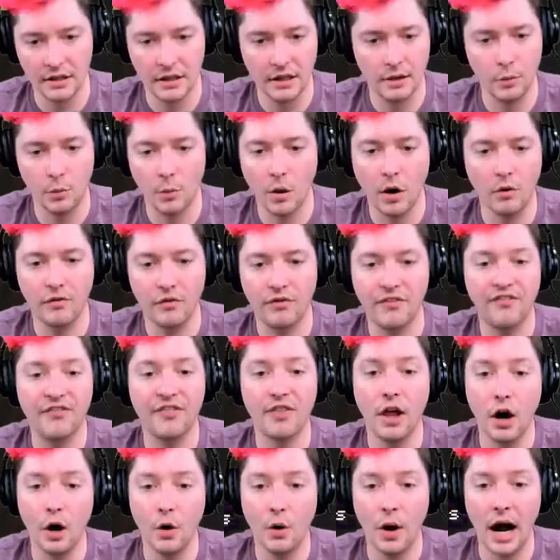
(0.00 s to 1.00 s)
it won't
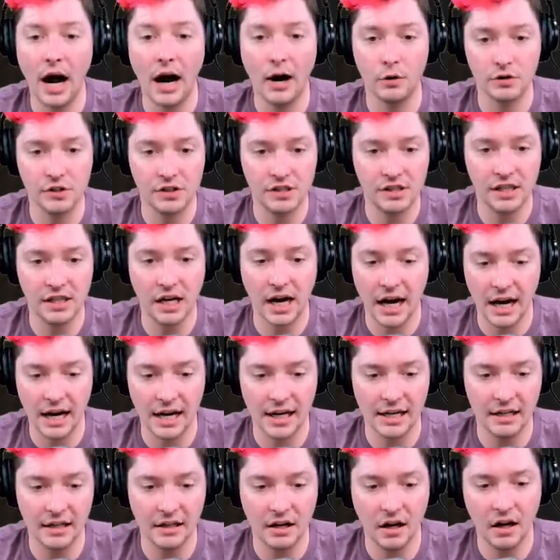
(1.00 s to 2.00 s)
flow
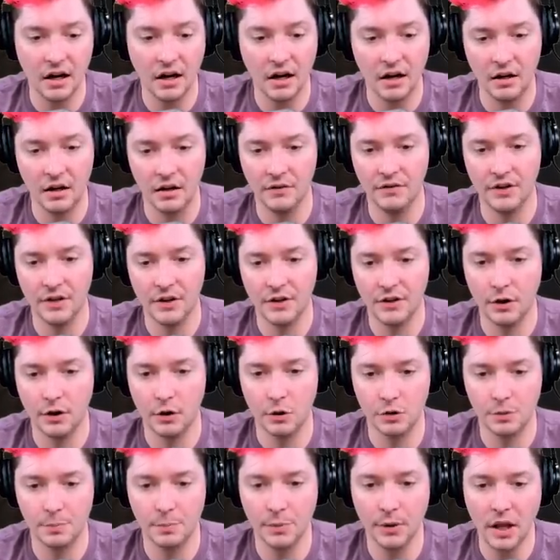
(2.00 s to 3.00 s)
outside of
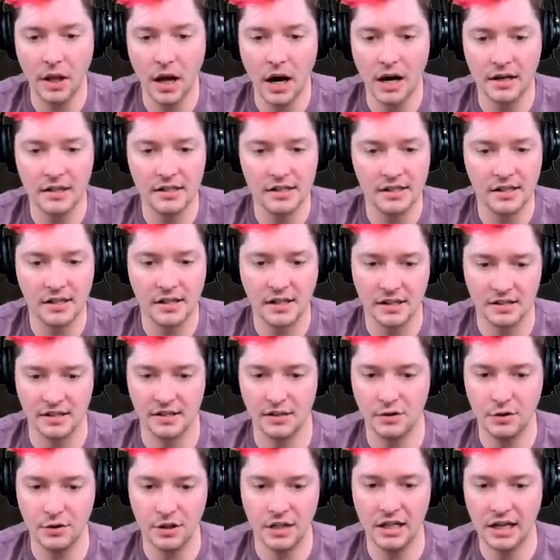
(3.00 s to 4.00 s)
those blocks
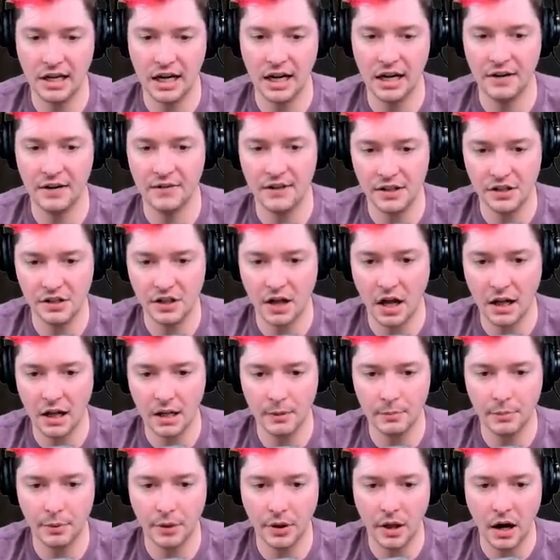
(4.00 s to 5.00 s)
because you need kind of a
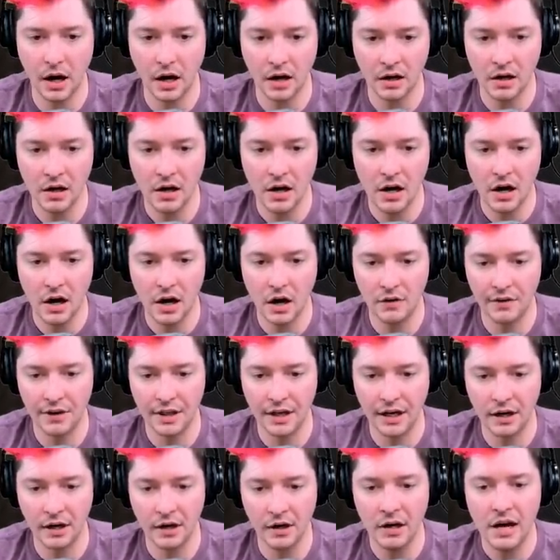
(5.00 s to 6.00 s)
solid block over
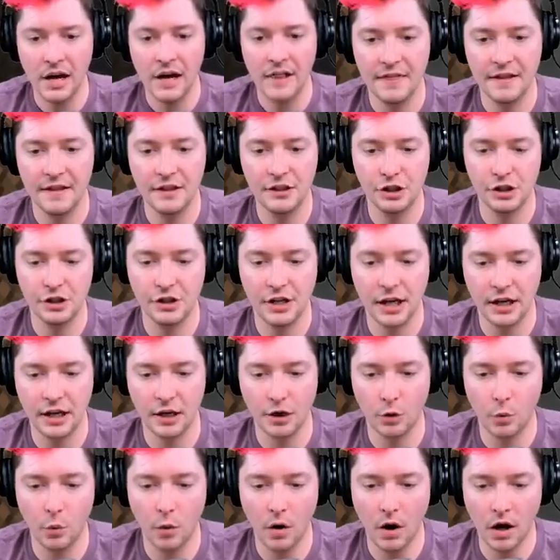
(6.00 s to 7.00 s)
there. Then just take
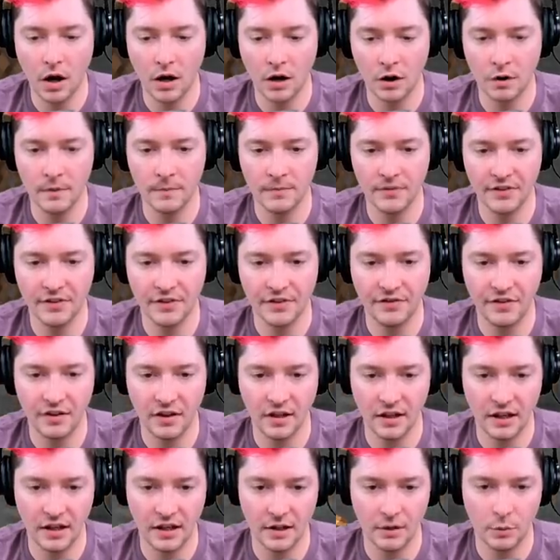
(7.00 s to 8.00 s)
your water,
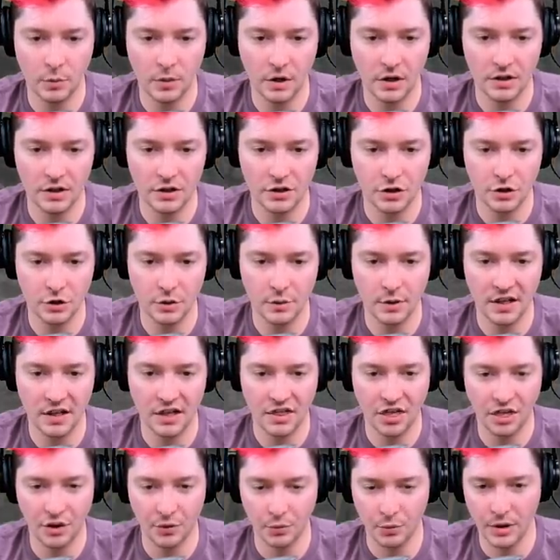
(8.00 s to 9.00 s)
fill in one, two,
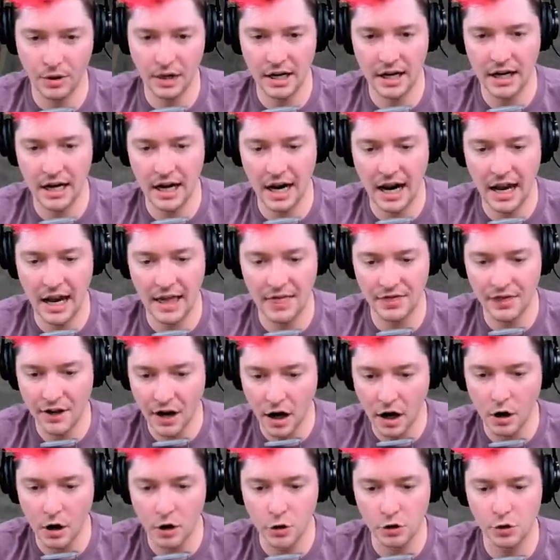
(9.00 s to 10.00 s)
and three, and
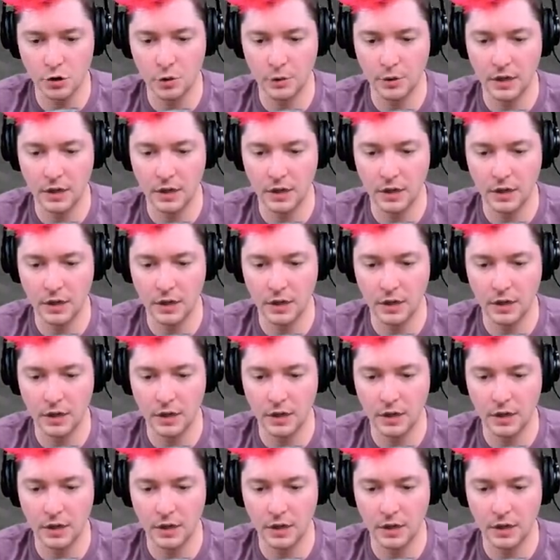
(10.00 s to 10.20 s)
those